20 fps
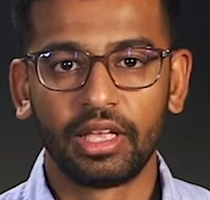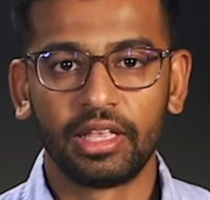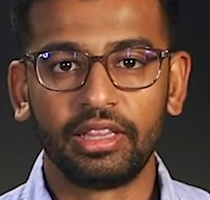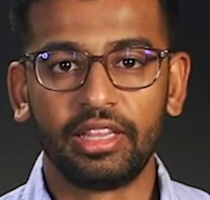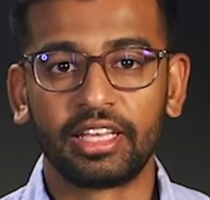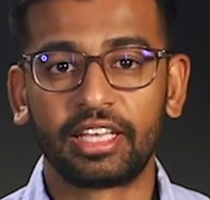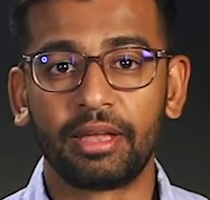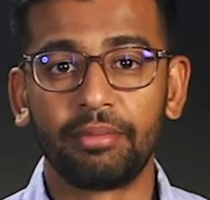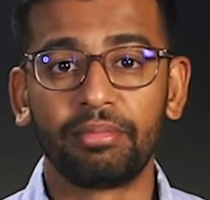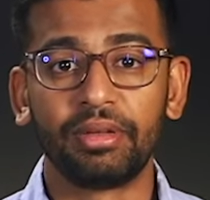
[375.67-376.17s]

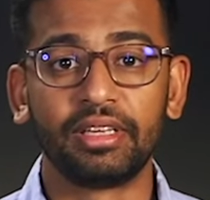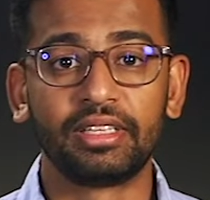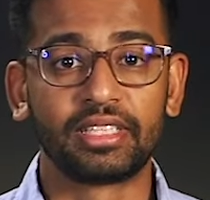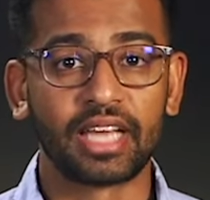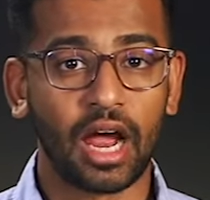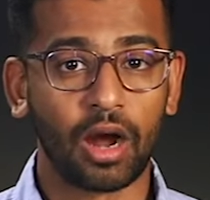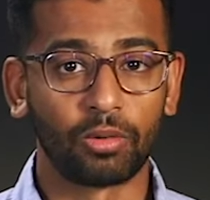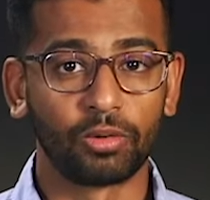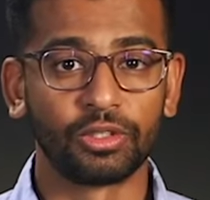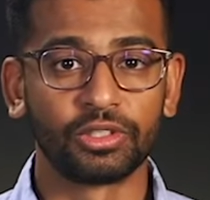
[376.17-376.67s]
They can be
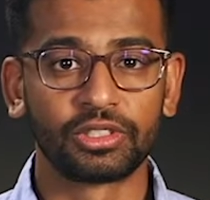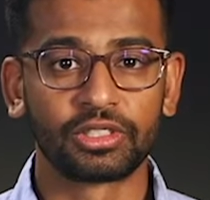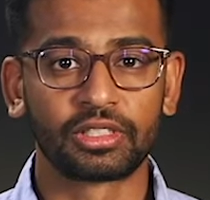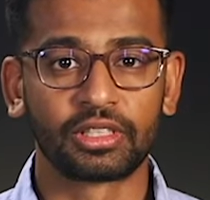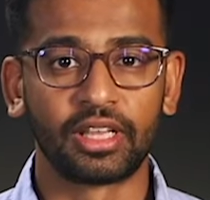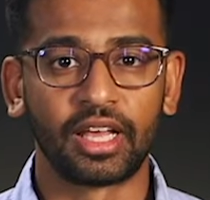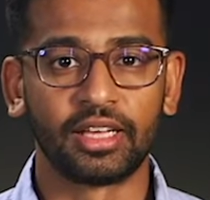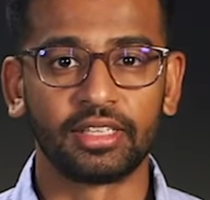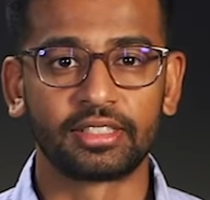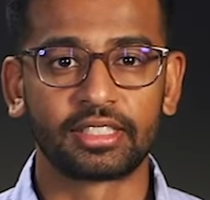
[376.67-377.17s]
towers
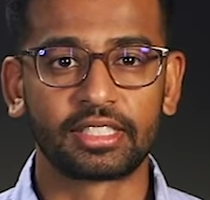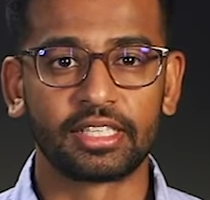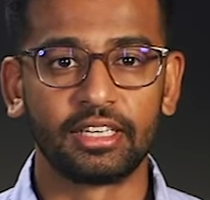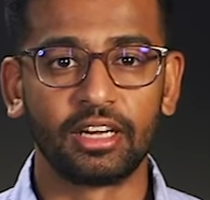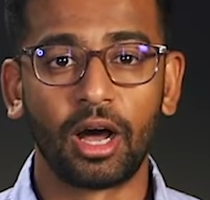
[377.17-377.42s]
that sit